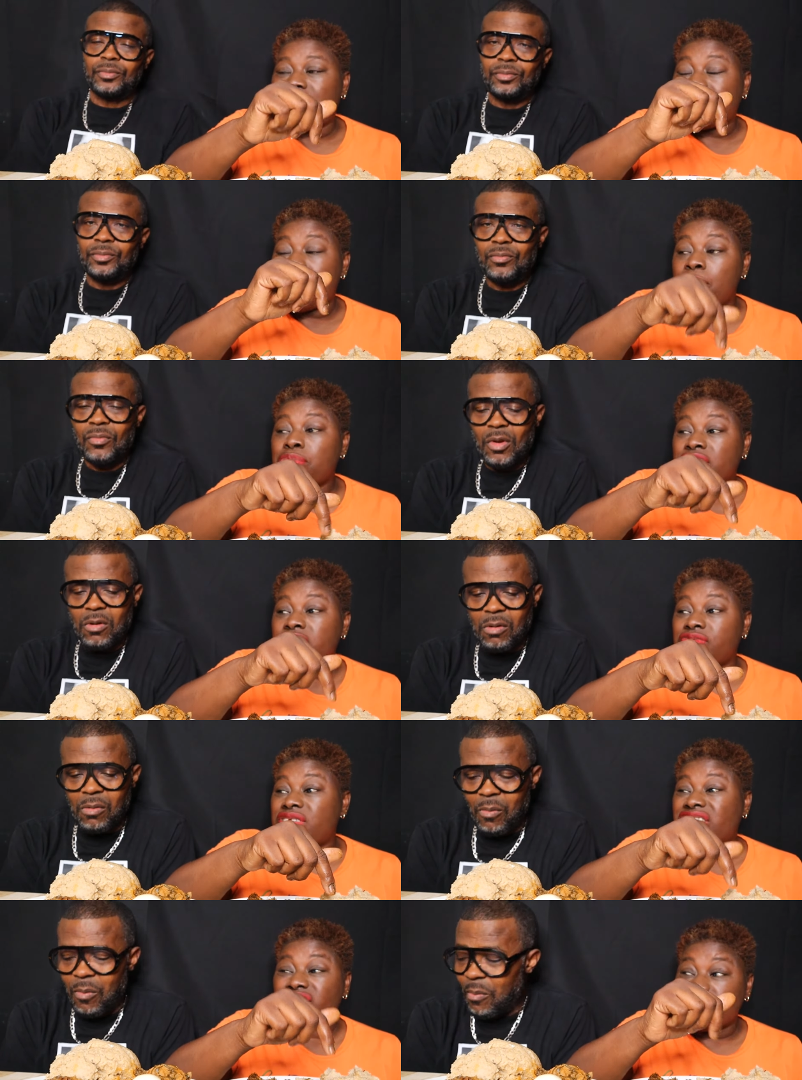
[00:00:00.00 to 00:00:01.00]
Speaker 1: I can't believe
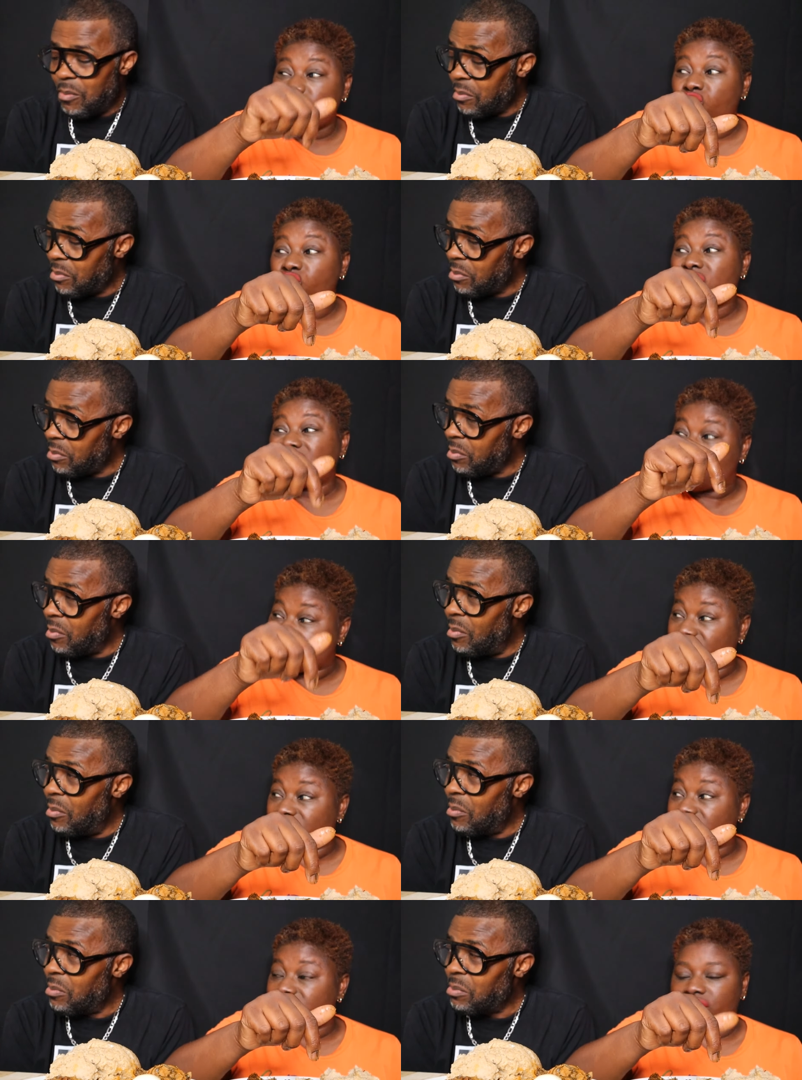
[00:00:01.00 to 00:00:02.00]
that it is you that is
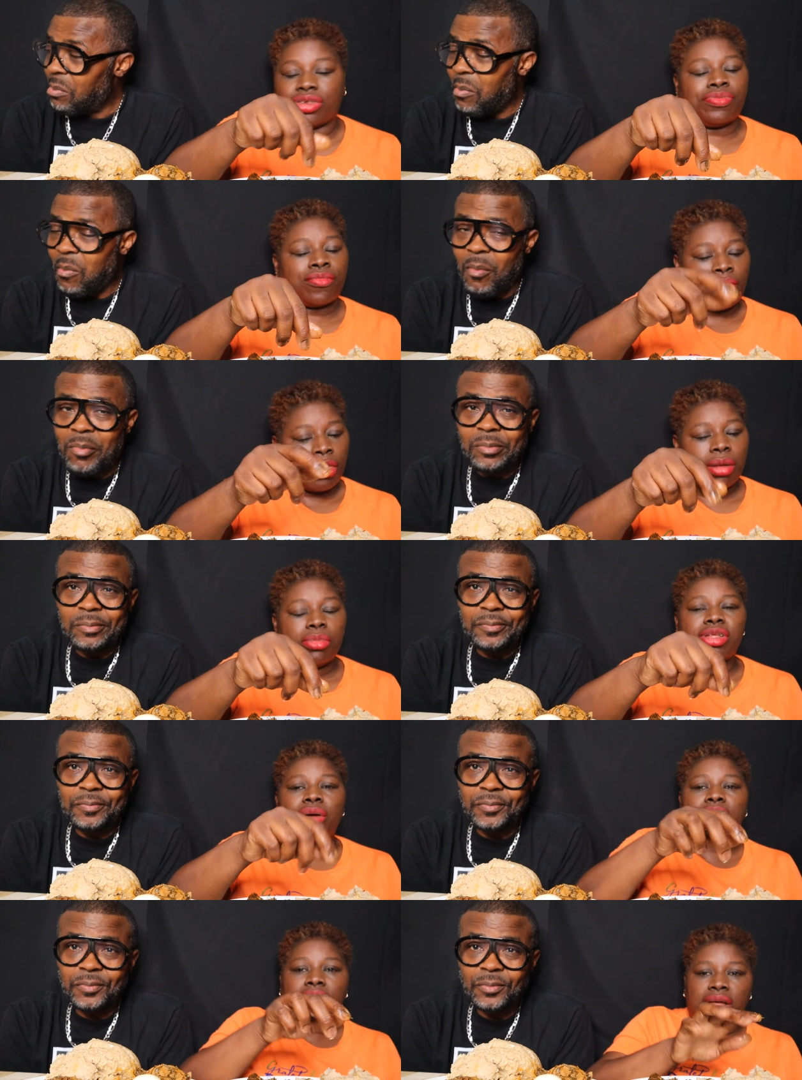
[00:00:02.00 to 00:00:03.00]
saying this.
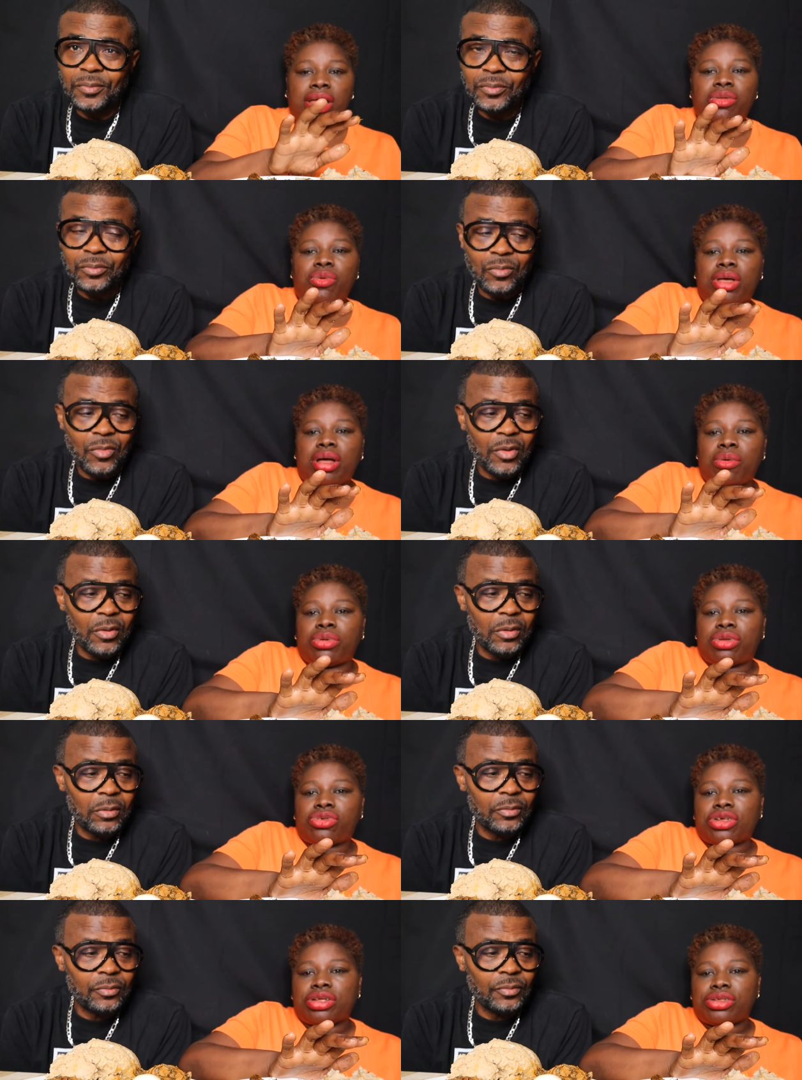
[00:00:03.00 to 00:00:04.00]
But anyway, I will
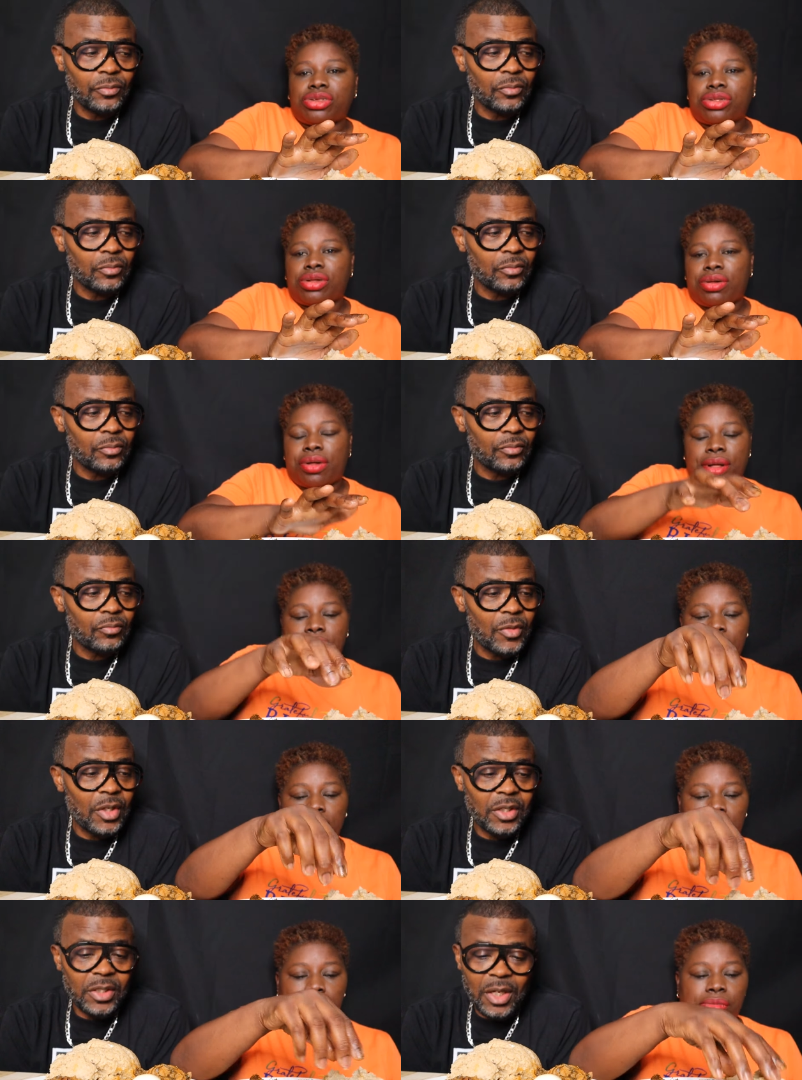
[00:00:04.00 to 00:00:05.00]
not say anything.
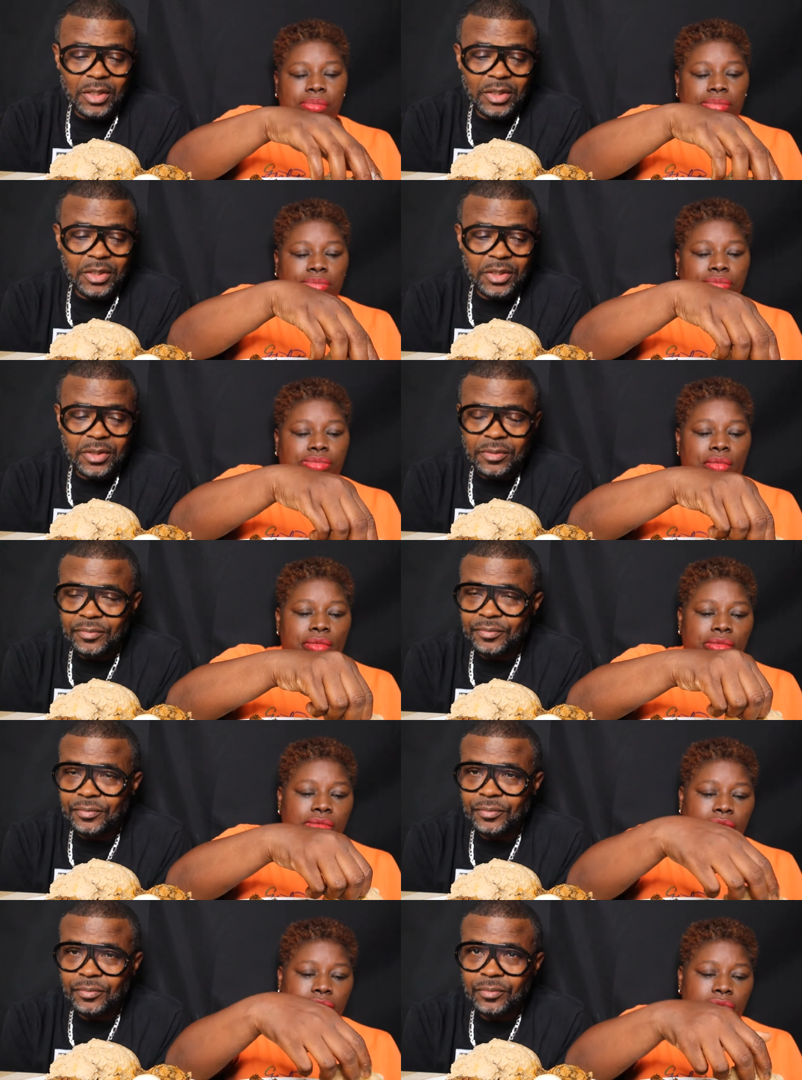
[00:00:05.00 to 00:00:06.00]
Speaker 2: Eat now, eat.
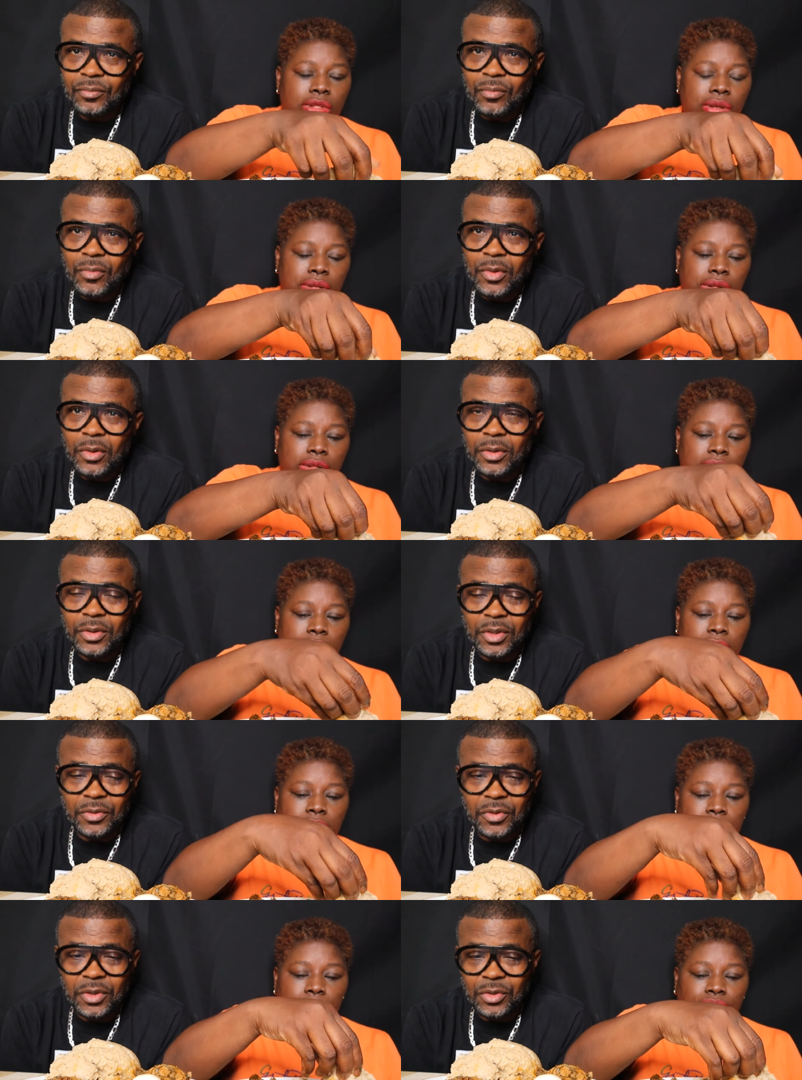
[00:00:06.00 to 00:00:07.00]

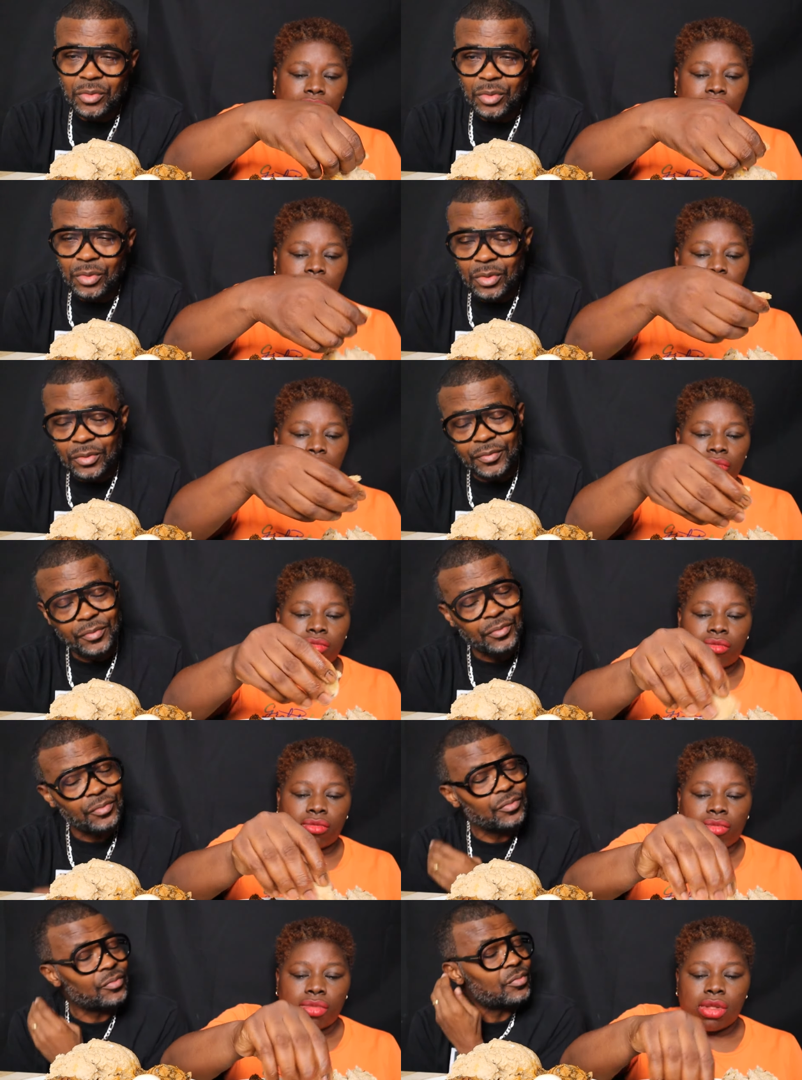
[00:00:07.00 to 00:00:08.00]
Eat when you will know.
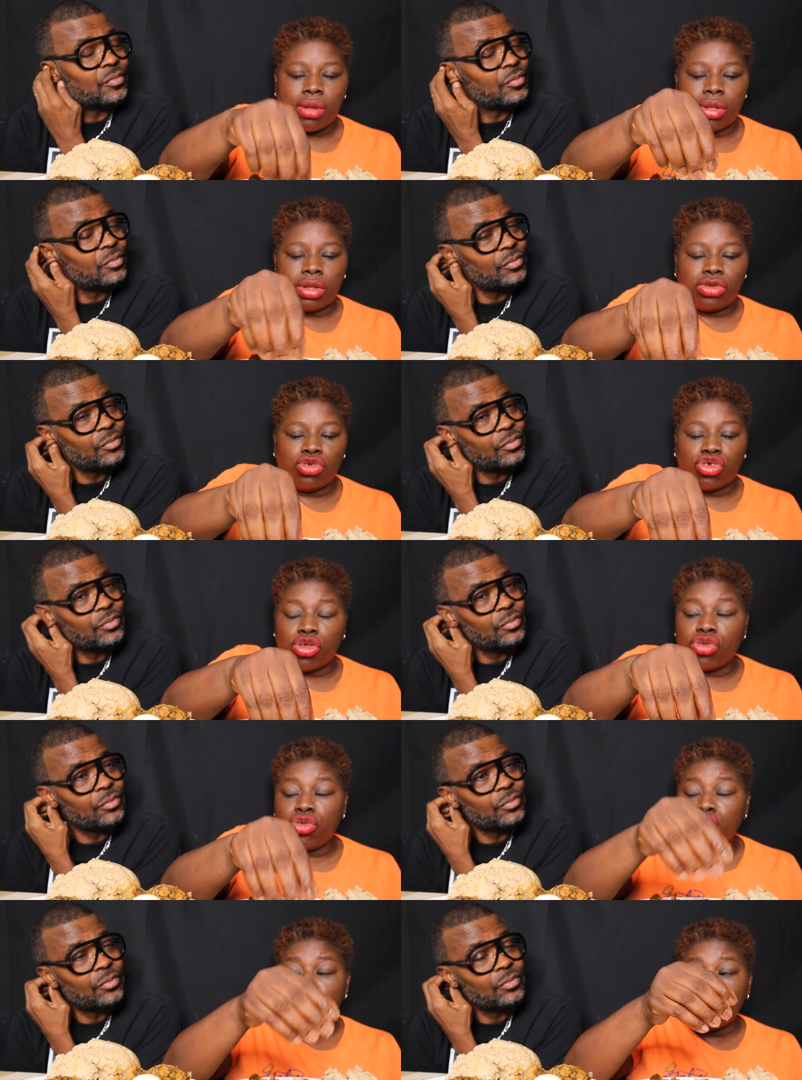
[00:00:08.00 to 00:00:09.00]
Speaker 1: You
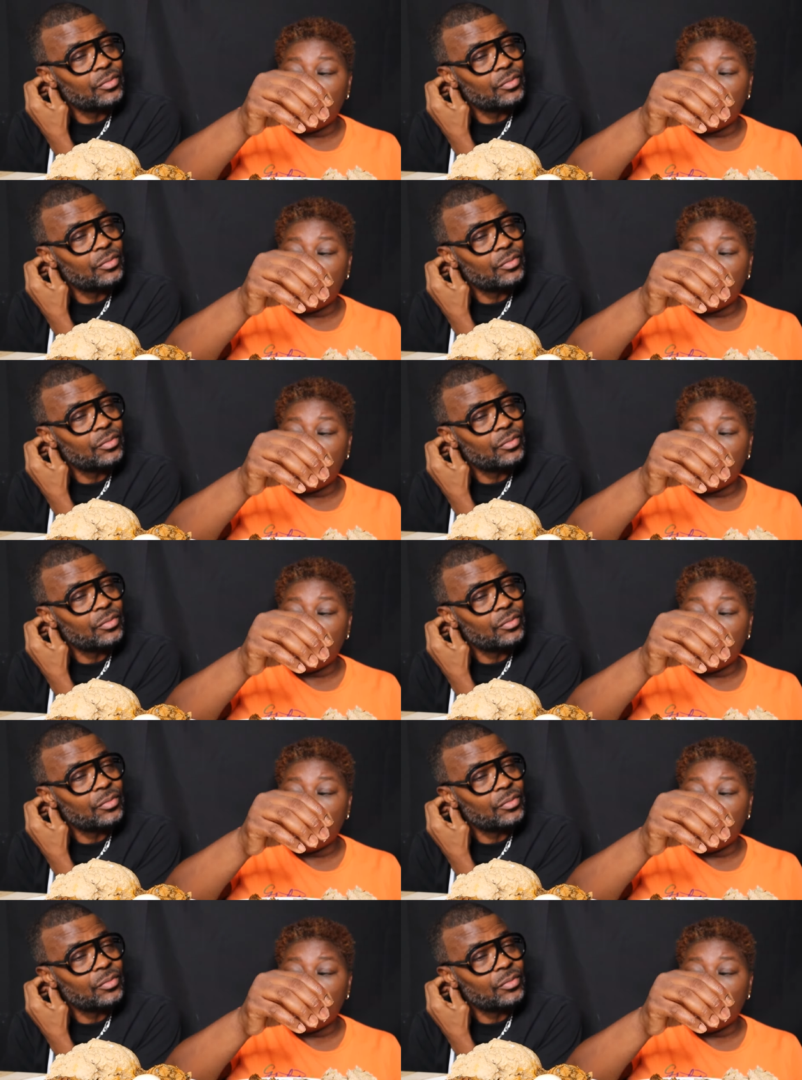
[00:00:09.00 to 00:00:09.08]
don't